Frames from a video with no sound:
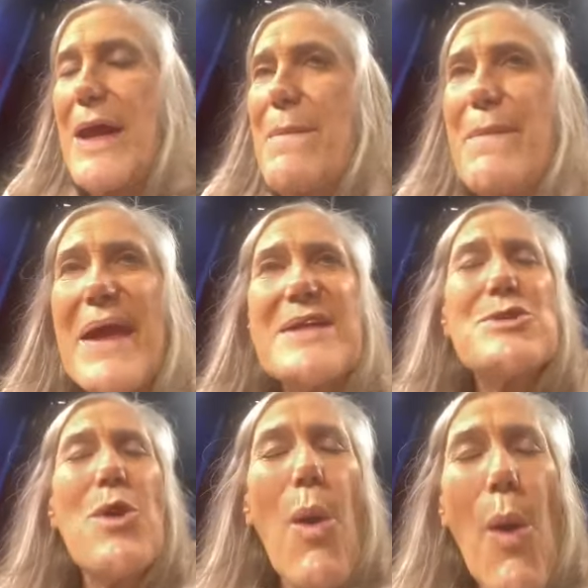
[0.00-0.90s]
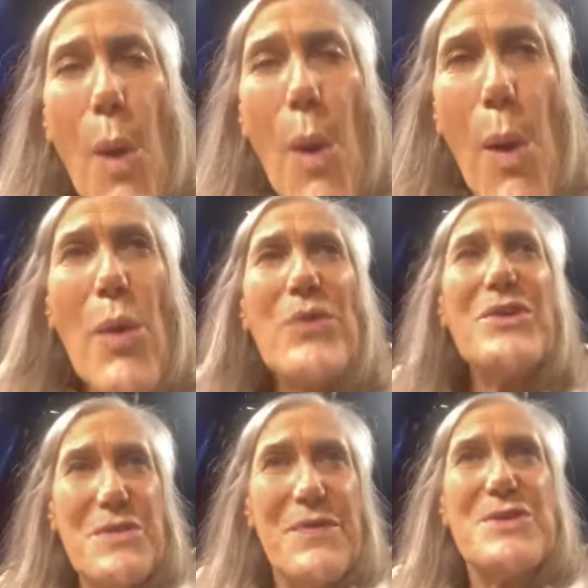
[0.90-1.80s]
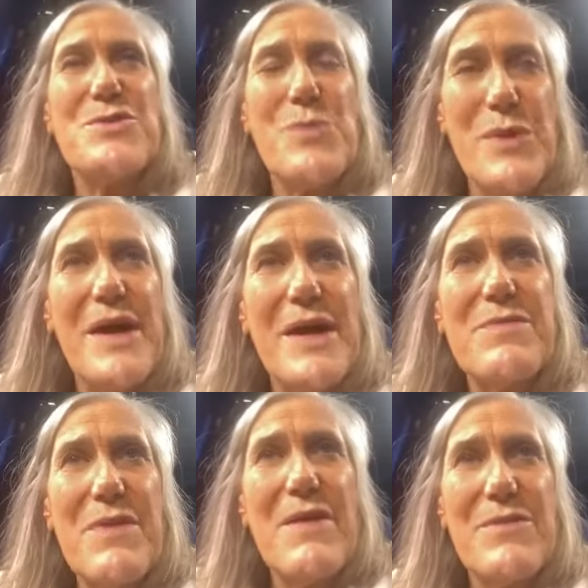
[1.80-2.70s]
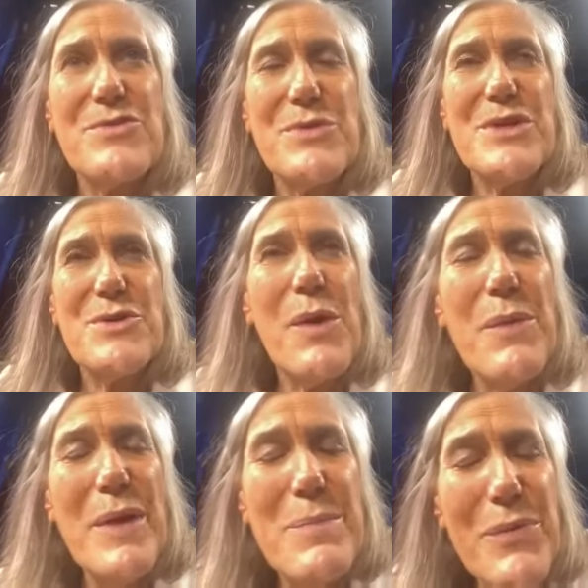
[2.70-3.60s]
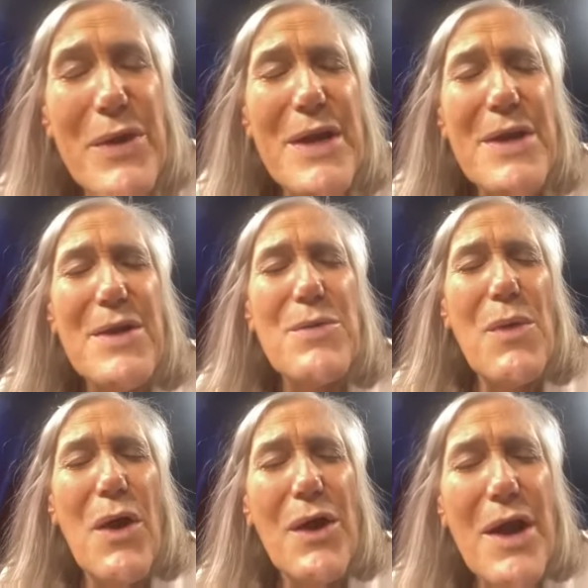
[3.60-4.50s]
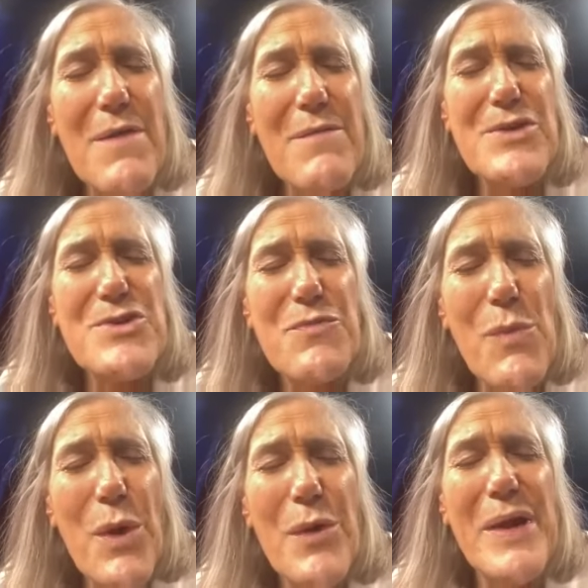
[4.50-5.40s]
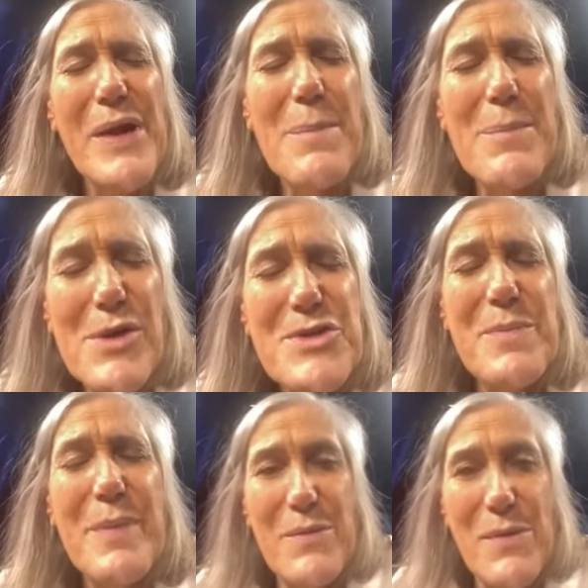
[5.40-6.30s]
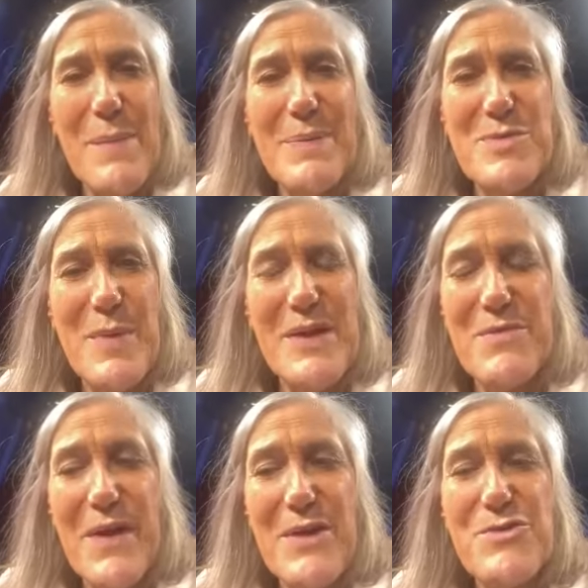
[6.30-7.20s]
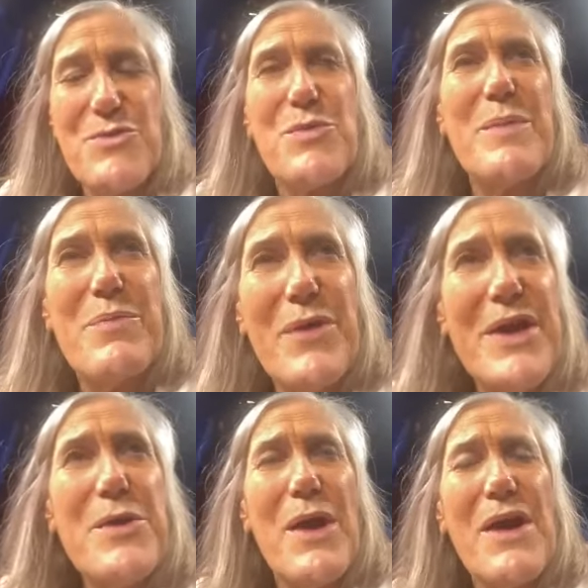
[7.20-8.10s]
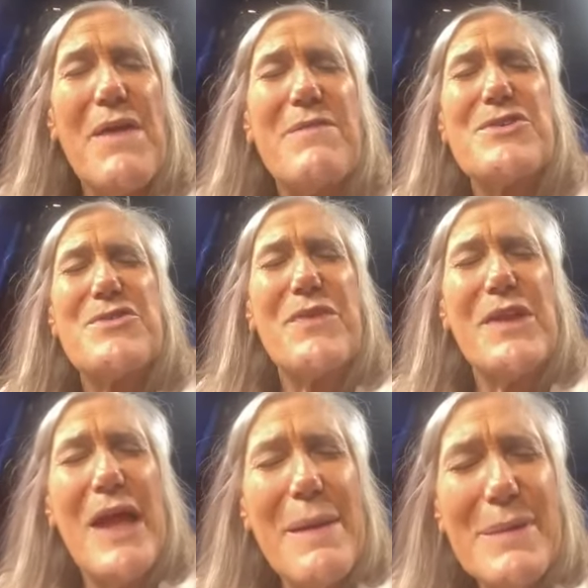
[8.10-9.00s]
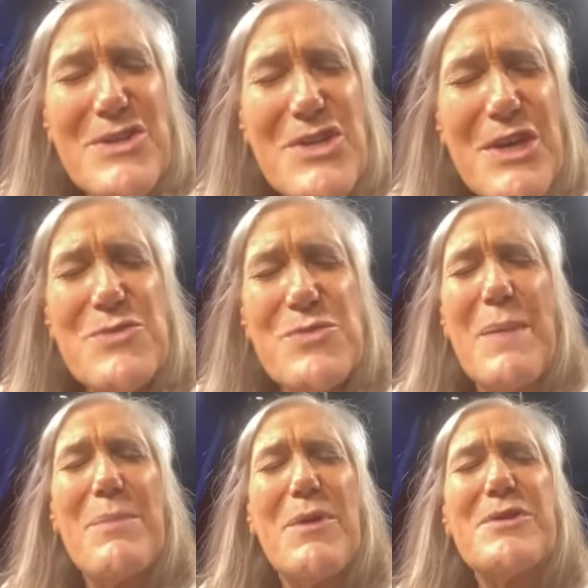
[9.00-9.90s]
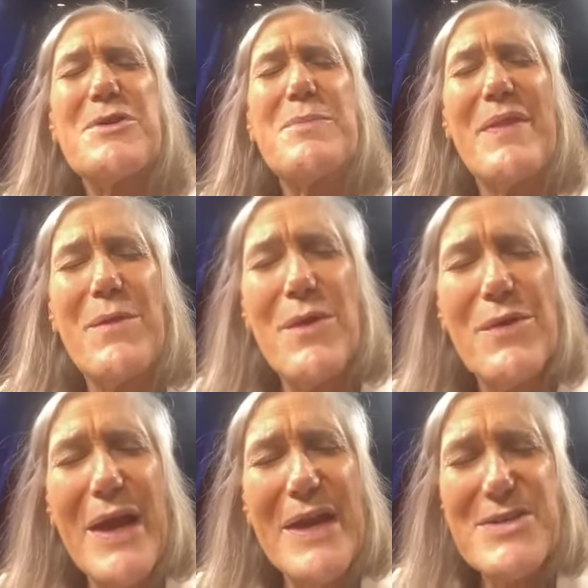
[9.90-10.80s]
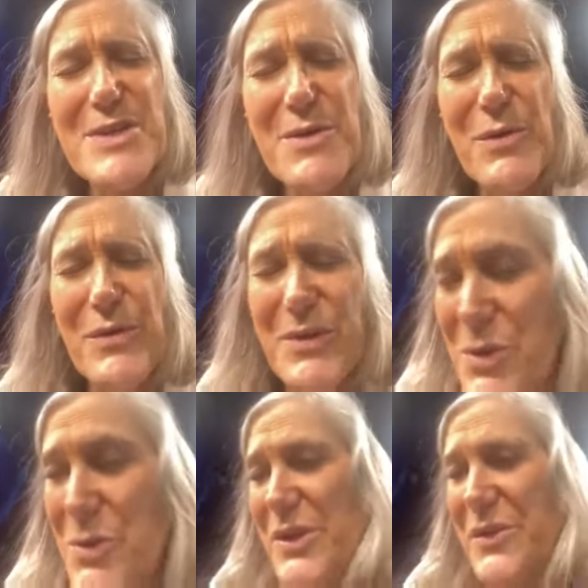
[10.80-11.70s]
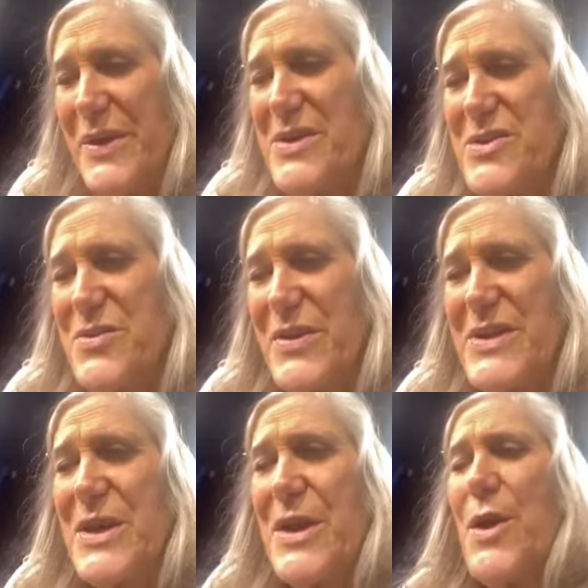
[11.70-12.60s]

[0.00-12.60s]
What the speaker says: It makes all the difference with the kind of coverage we do. When we bring you our coverage of war, we're not brought to you by the weapons manufacturers. When we bring you our coverage of climate change, we're not brought to you by the oil, gas, the coal, the nuclear industries.